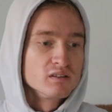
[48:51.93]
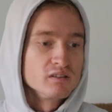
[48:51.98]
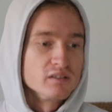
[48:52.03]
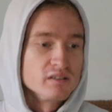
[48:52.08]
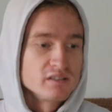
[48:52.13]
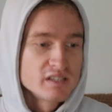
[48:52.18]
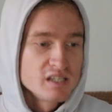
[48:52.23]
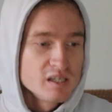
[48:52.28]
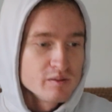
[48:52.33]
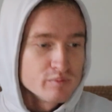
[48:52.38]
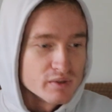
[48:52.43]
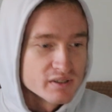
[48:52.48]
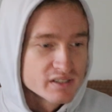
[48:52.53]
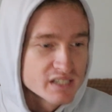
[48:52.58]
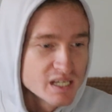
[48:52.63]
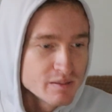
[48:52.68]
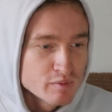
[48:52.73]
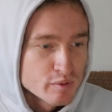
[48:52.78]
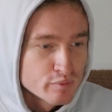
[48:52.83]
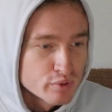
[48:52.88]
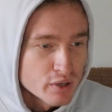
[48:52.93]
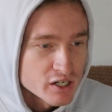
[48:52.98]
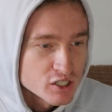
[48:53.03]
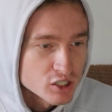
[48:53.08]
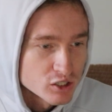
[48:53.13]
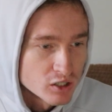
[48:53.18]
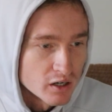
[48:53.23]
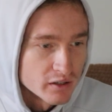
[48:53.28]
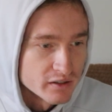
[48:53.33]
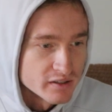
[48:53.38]
Let's keep the
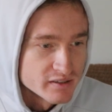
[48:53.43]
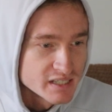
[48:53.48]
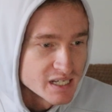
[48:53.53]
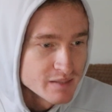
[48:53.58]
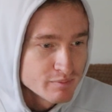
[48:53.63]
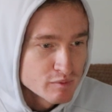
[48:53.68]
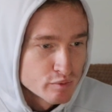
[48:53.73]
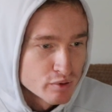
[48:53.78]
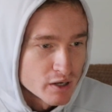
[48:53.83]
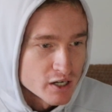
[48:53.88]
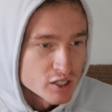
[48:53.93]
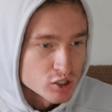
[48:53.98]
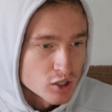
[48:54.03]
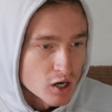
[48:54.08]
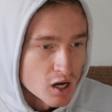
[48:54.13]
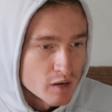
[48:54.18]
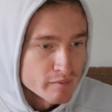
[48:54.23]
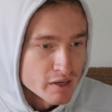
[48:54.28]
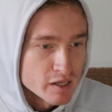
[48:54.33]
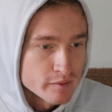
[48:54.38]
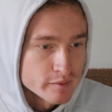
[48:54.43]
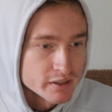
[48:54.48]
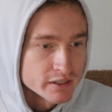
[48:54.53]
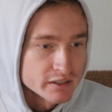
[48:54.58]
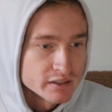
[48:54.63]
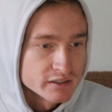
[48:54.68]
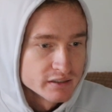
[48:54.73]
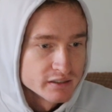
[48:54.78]
pressure on. Let's keep the pressure on, baby.